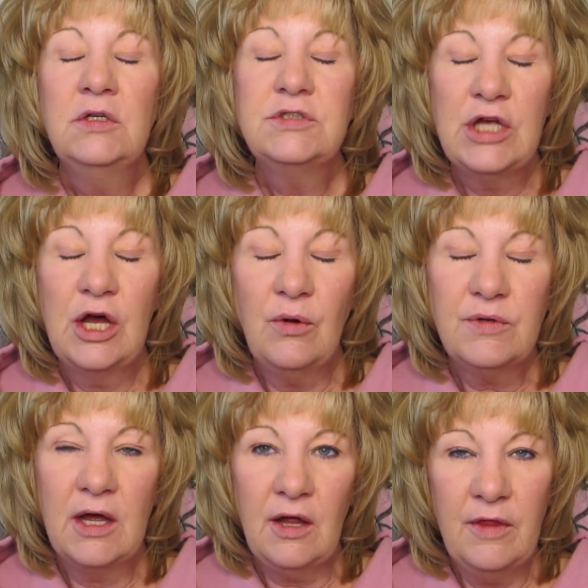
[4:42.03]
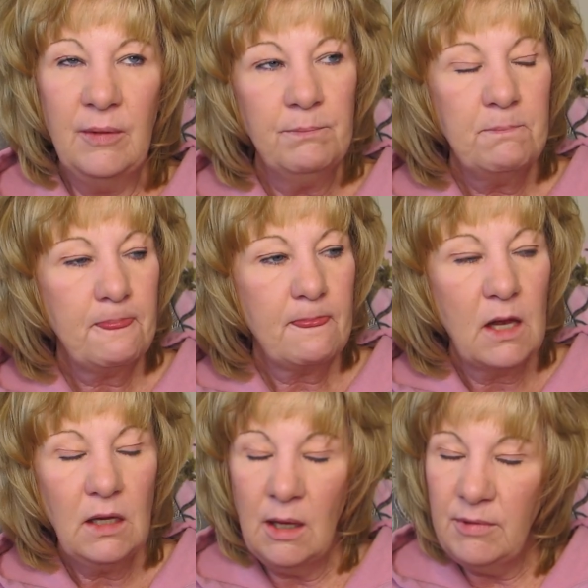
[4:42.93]
So tell them,
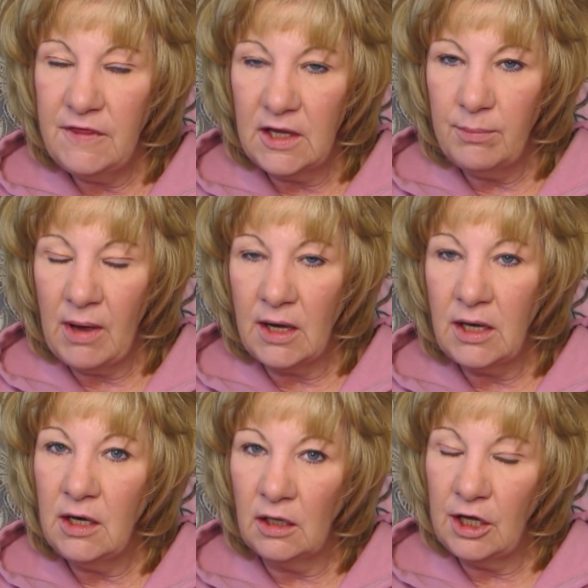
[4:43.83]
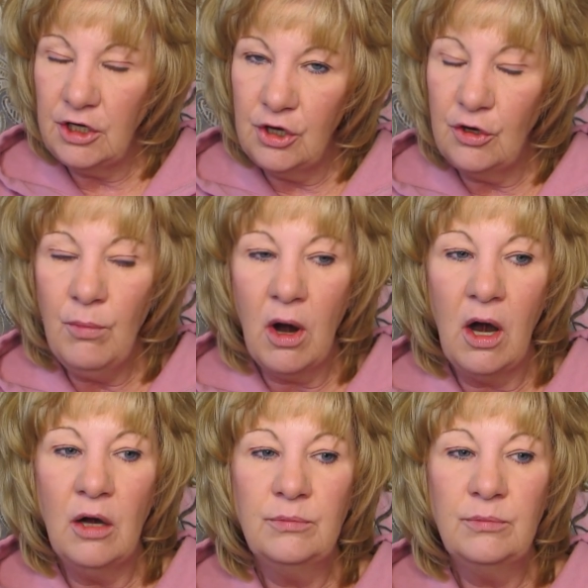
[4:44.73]
let me think about it and I'll let you know tomorrow.